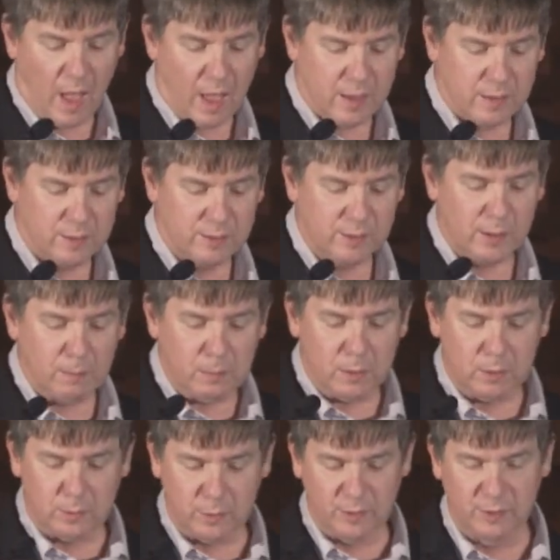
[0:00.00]

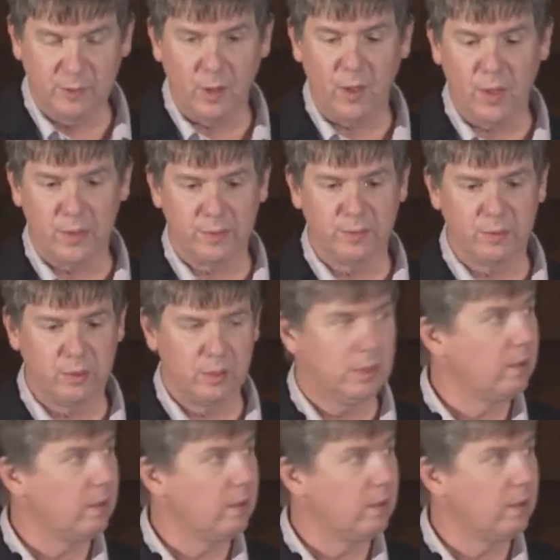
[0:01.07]
Similar results